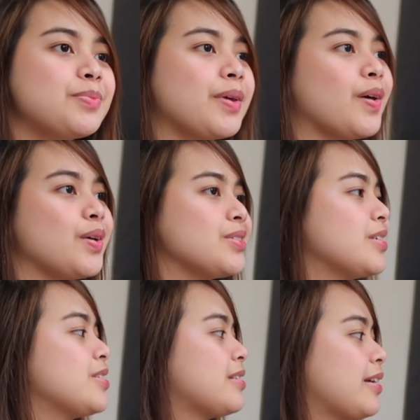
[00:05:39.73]
because
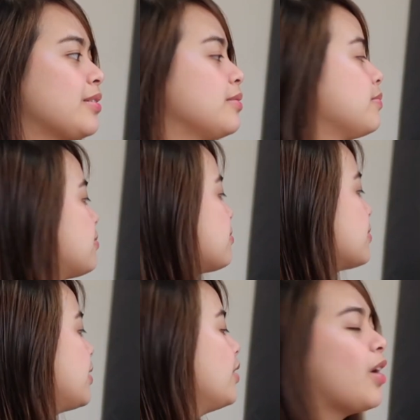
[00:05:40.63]
it's like
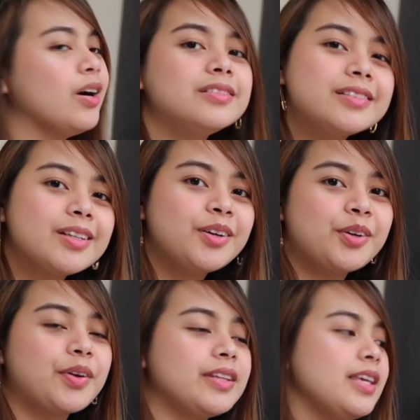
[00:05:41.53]
a lot
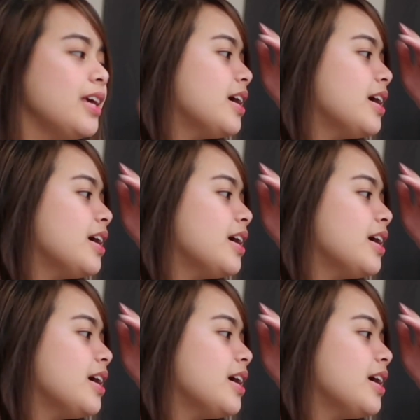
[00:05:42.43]
already.